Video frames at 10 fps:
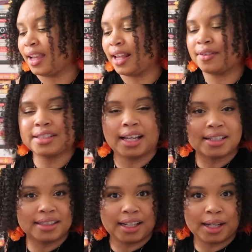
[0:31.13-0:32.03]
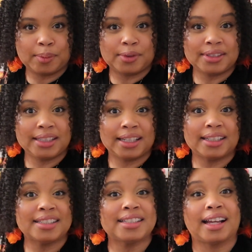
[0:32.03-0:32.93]
And I was actually able to
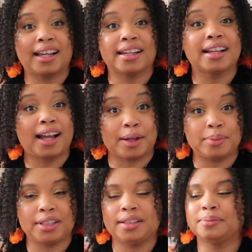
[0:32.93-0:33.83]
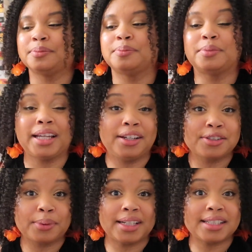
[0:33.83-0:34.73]
get a signed copy. But
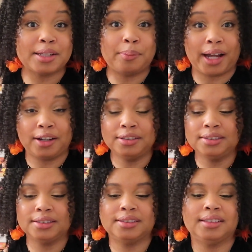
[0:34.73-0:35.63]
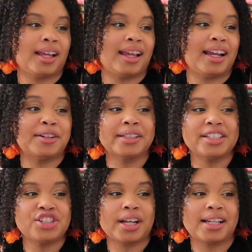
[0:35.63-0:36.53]
here's what it's about.
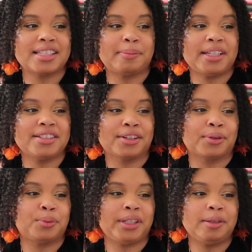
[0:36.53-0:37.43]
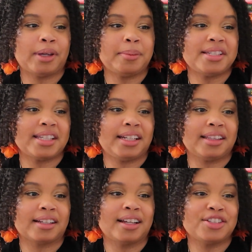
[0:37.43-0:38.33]
Erica Shaw spends her week babysitting
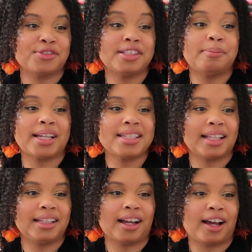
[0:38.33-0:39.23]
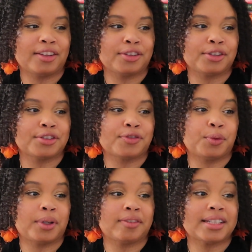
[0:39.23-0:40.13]
the country's best-selling authors for
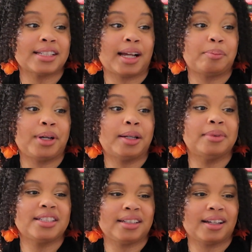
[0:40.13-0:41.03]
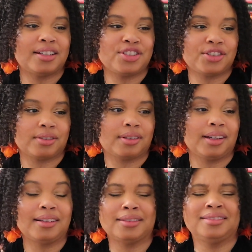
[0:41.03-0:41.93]
one of the top publishing
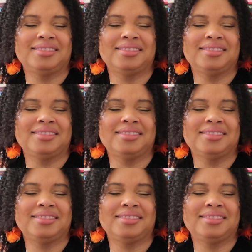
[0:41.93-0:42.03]
companies